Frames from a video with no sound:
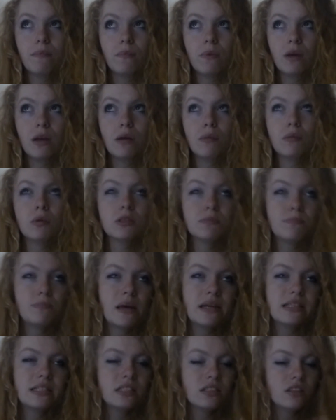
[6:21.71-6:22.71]
it was
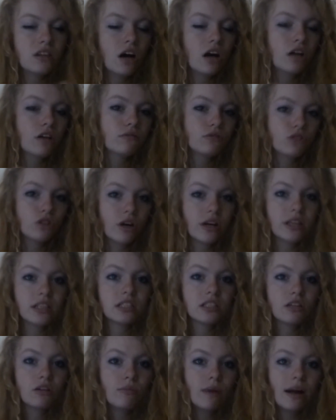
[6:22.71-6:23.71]
basically kind of trying
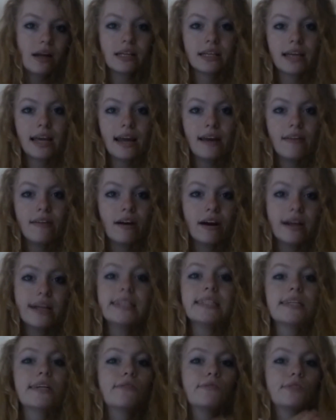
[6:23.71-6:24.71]
to eradicate the
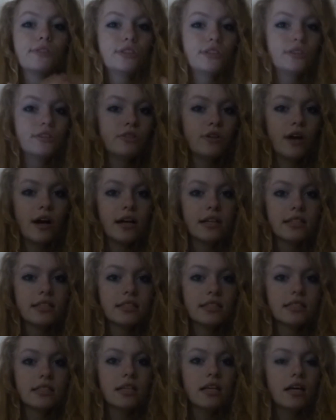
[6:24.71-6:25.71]
idea of
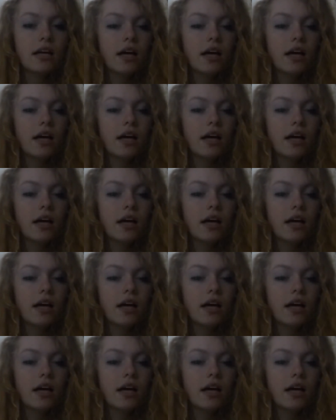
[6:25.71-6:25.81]
stress,